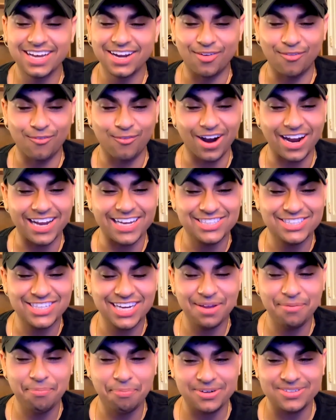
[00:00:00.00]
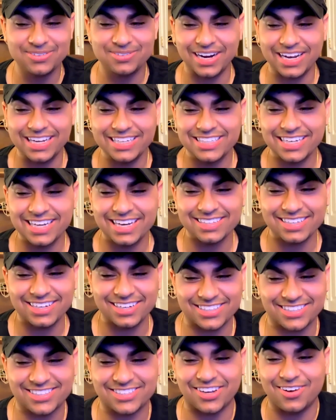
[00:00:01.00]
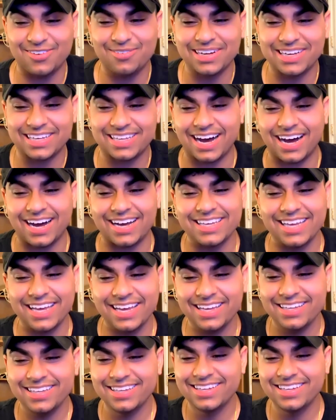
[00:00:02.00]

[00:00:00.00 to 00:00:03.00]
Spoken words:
Ray J put Ray J on a song with Kanye,